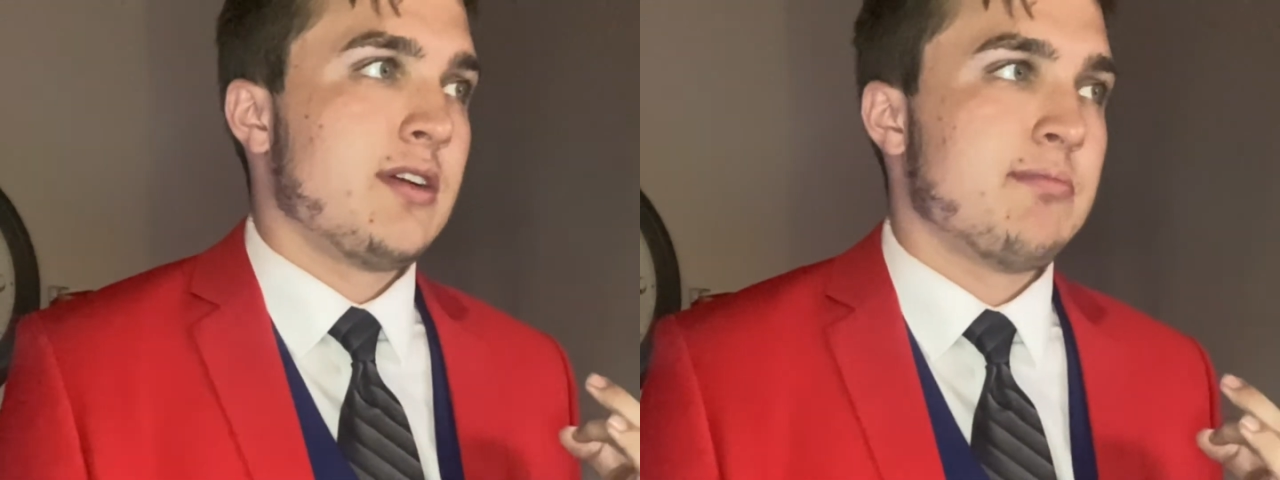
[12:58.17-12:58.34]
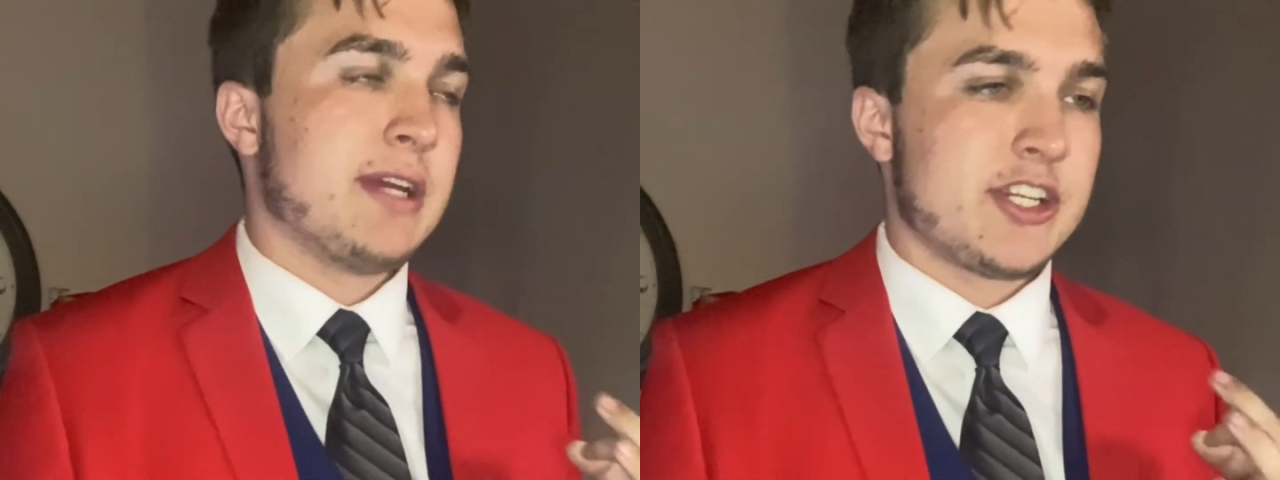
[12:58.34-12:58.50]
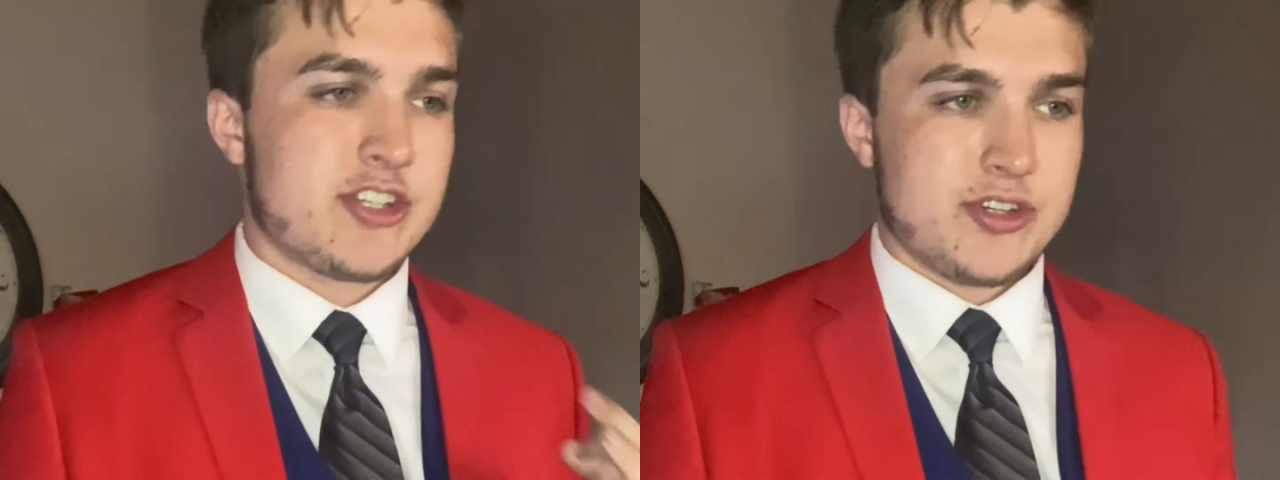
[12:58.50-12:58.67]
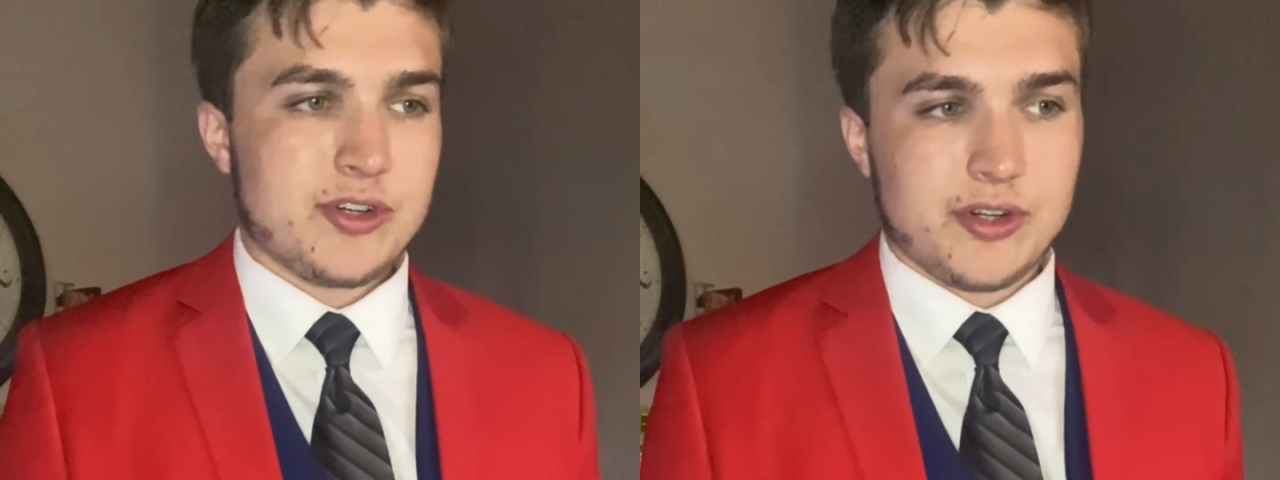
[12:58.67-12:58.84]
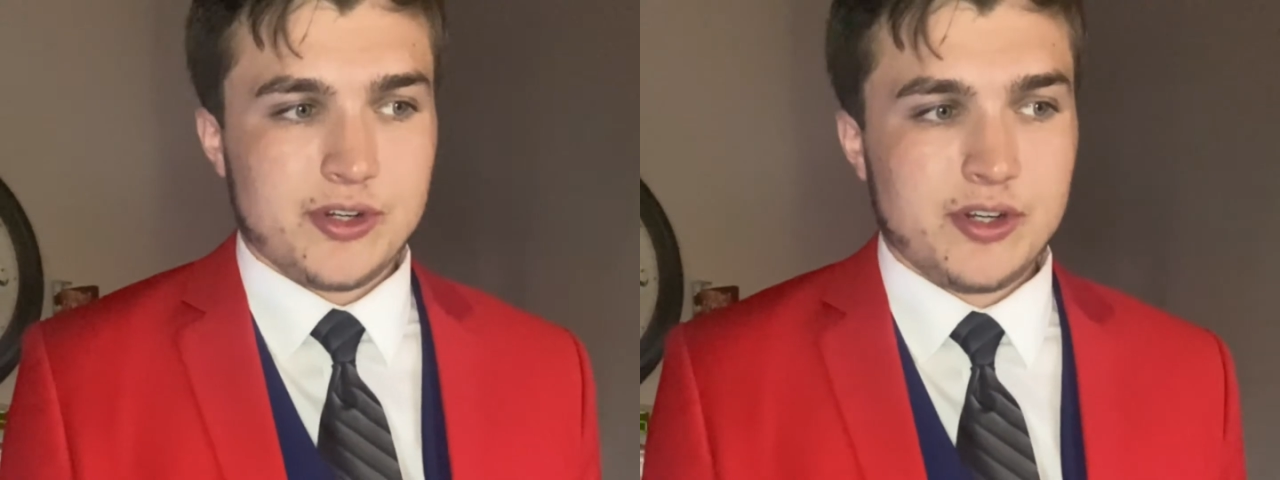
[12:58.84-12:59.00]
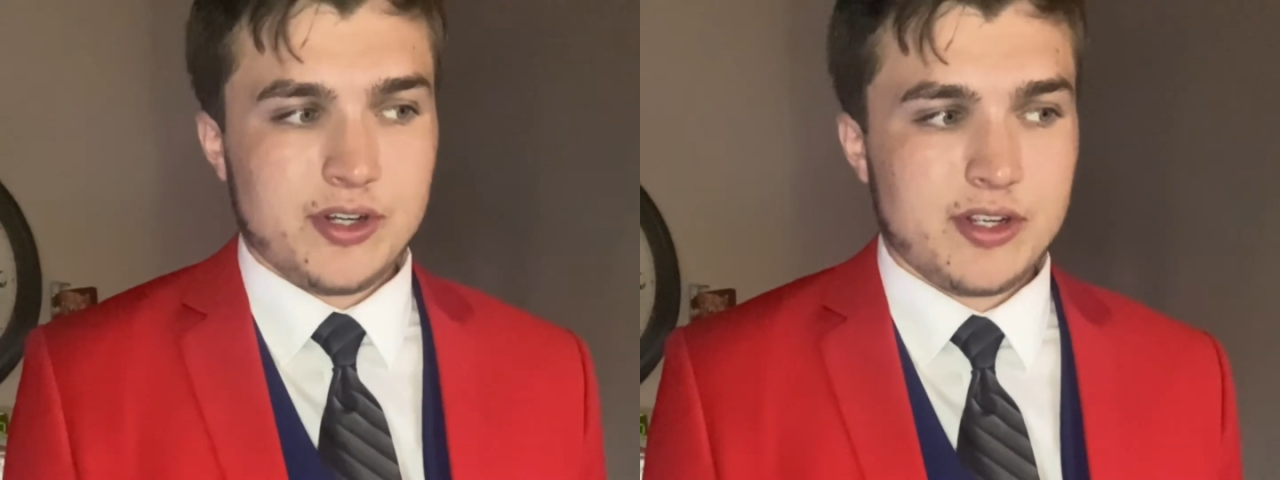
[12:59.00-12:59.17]
make
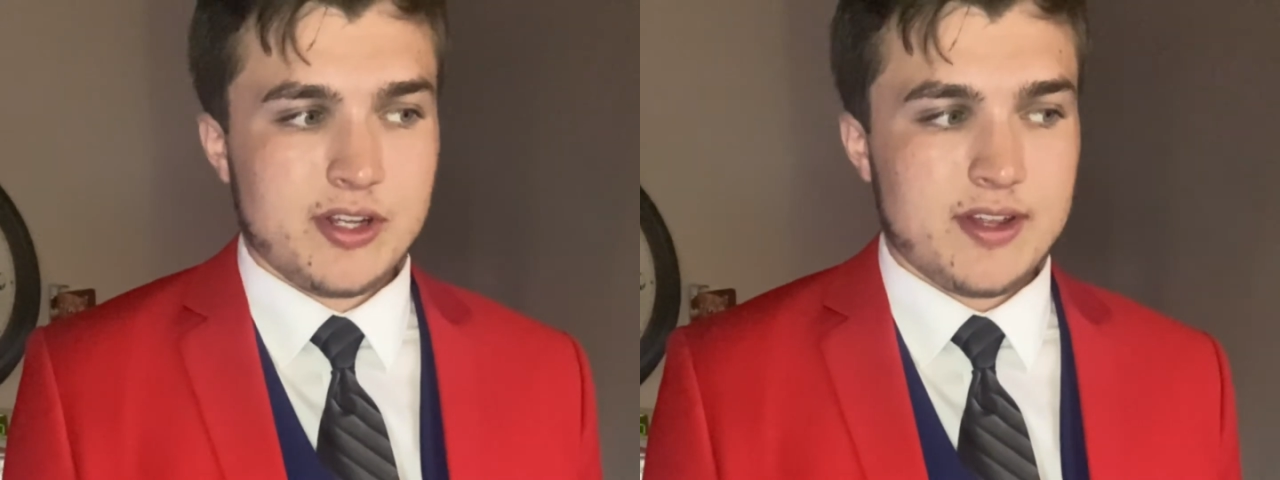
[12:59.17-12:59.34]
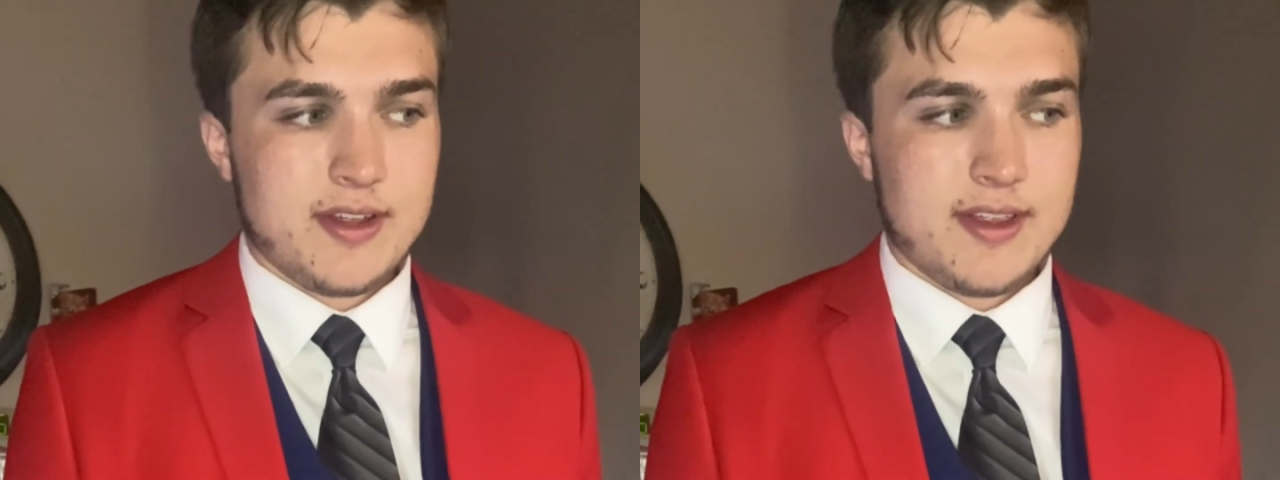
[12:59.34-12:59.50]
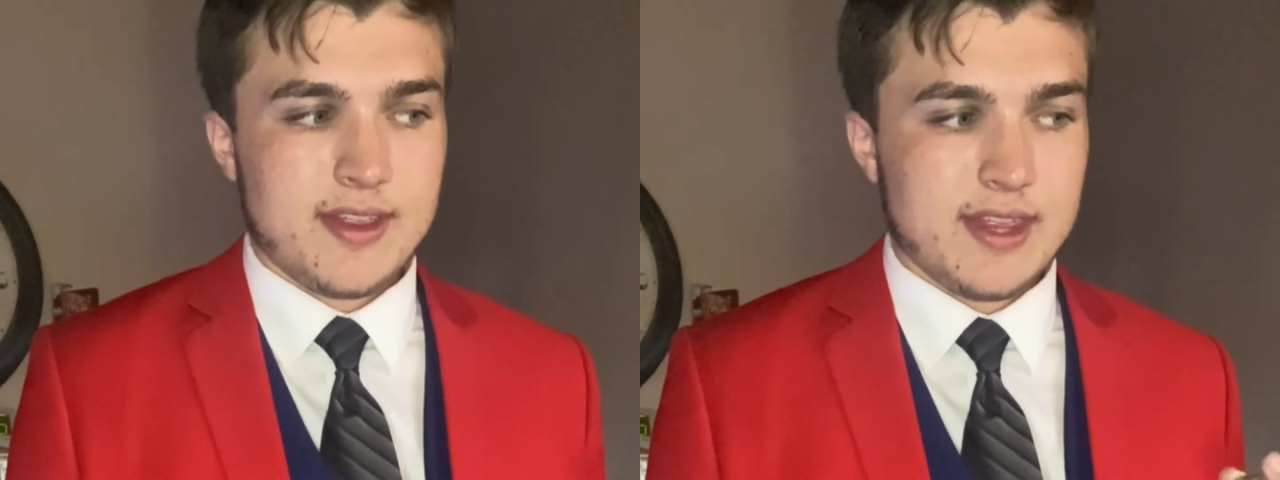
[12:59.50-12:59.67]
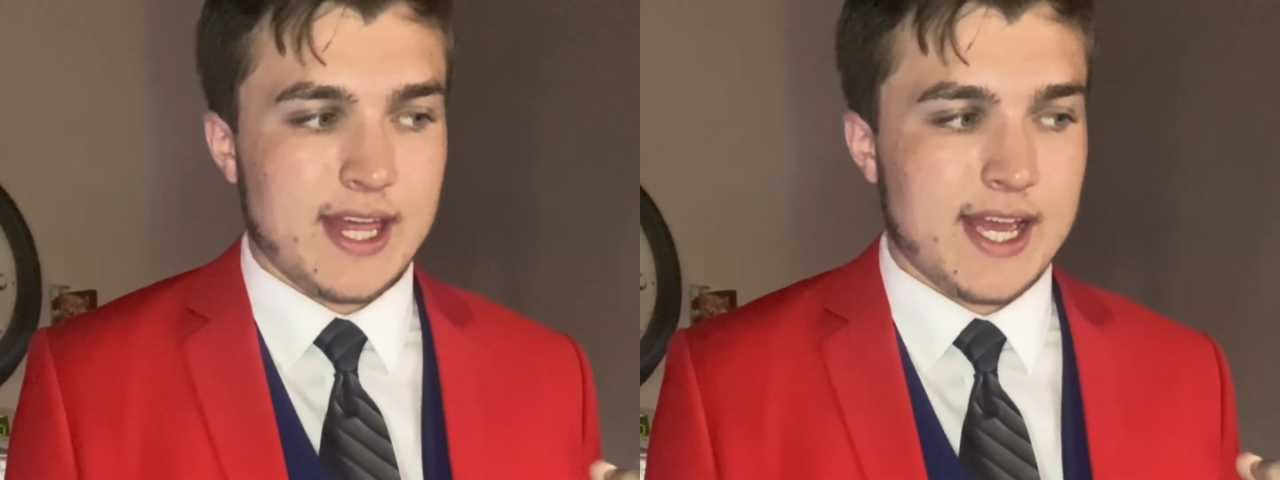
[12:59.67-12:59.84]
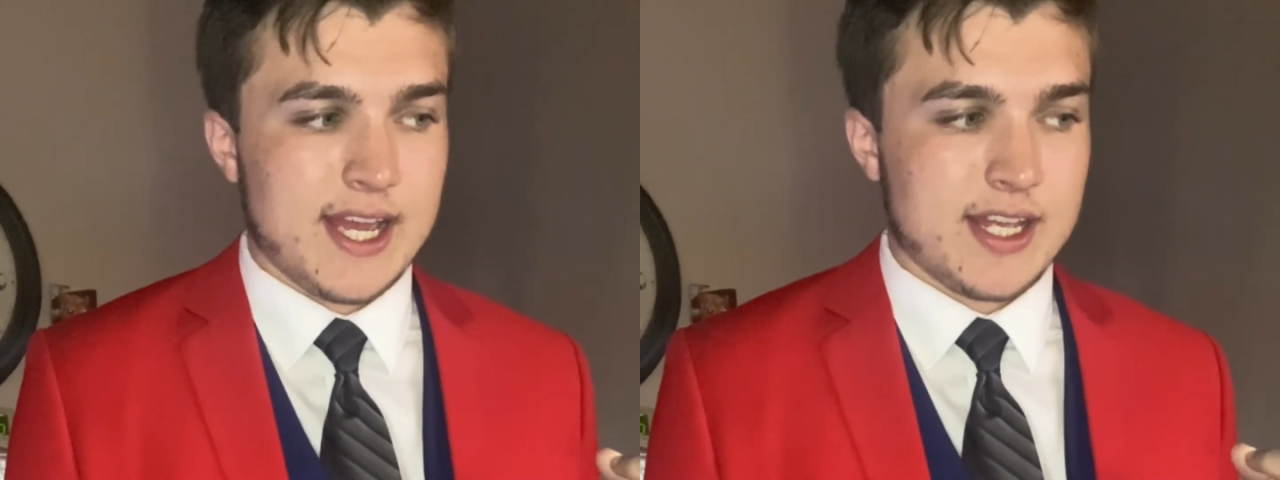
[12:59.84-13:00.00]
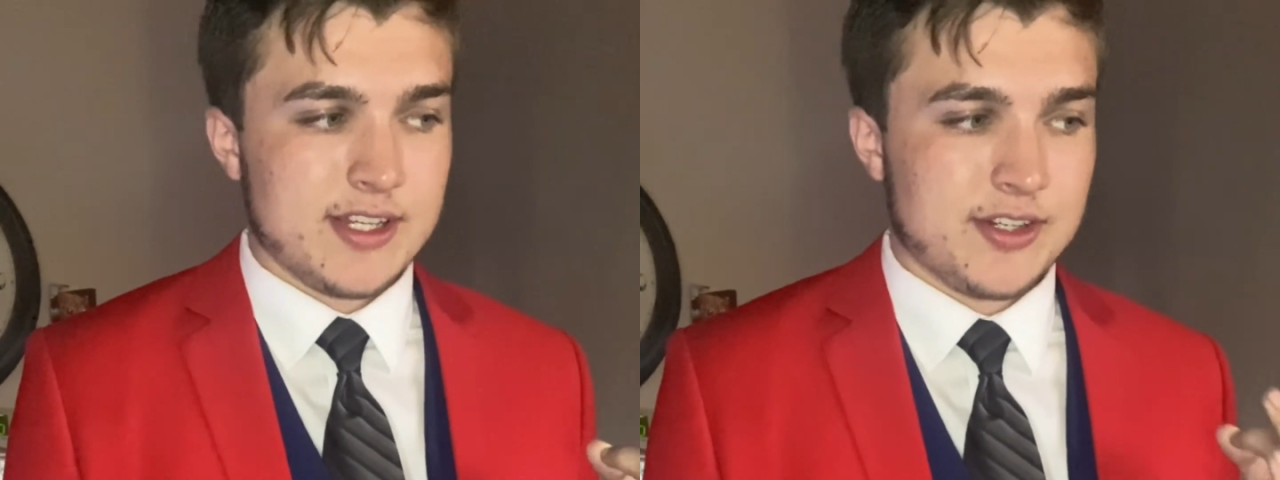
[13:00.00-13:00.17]
sure that